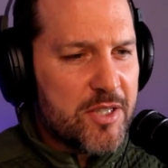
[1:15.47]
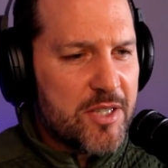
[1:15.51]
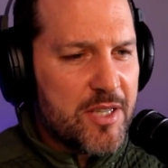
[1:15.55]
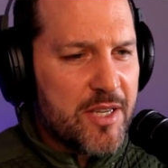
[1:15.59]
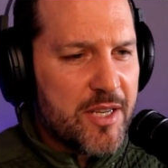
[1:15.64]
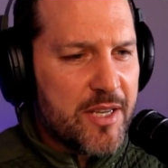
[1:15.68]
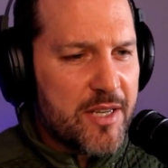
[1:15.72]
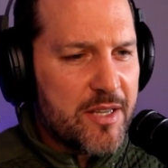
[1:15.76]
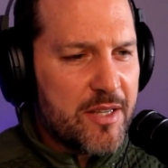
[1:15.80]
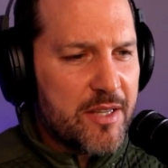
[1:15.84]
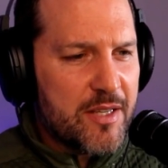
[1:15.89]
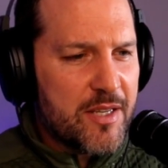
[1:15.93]

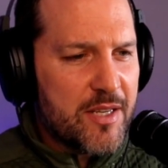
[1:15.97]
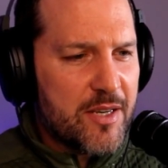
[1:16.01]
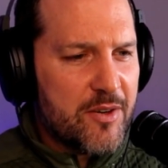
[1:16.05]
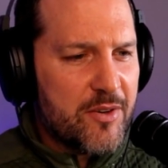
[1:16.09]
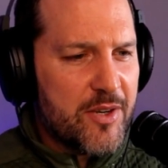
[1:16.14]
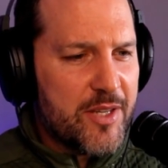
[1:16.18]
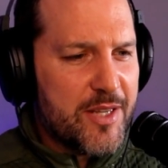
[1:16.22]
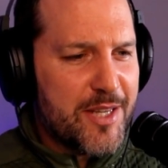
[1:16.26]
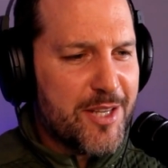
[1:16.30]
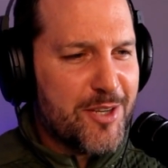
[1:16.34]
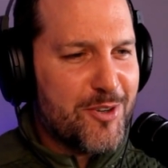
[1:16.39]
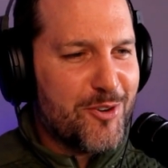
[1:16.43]
I think I
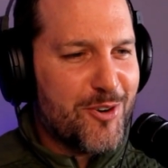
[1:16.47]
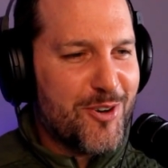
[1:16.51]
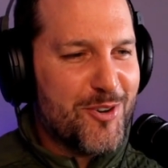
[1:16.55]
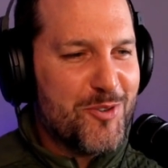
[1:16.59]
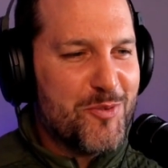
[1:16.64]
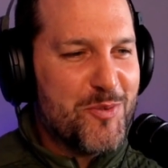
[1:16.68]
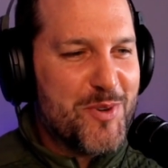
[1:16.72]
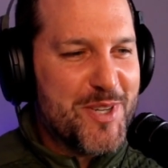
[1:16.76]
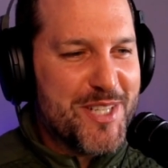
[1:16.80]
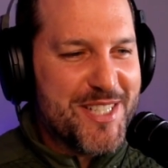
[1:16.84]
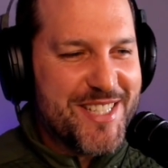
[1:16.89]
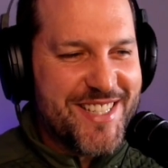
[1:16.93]
read that
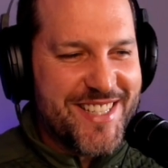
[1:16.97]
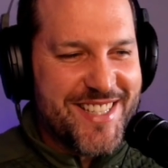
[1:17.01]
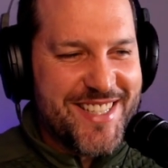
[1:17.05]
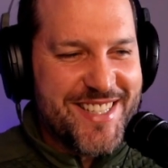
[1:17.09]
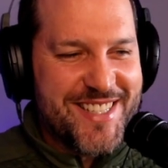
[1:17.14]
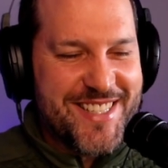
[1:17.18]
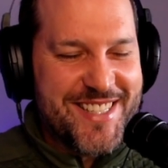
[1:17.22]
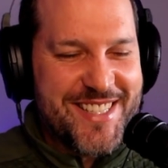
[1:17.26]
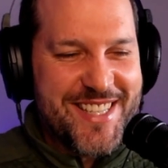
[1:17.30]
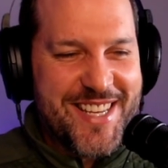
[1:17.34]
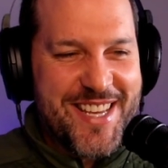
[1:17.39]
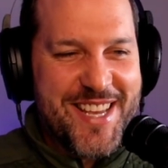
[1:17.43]
wrong, which
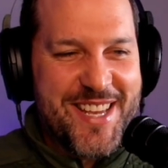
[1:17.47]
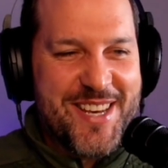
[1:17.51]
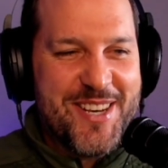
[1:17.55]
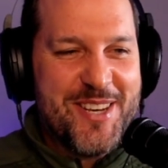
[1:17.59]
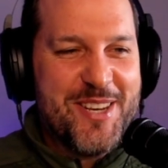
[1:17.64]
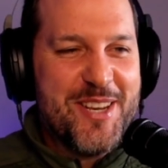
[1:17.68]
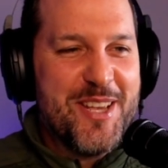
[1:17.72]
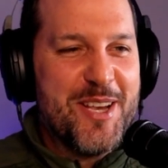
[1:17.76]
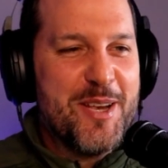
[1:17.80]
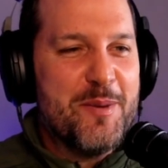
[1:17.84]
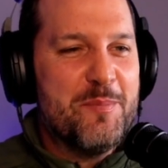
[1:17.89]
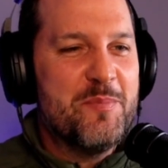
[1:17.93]
is
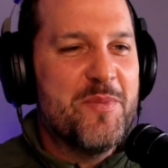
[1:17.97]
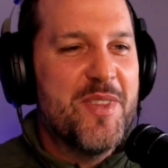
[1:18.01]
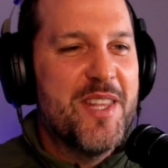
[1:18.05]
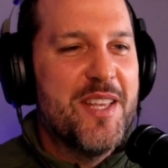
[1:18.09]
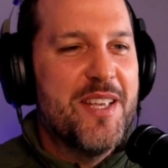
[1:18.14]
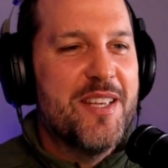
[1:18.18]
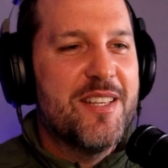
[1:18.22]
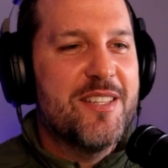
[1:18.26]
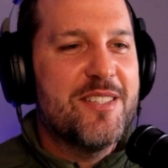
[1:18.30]
in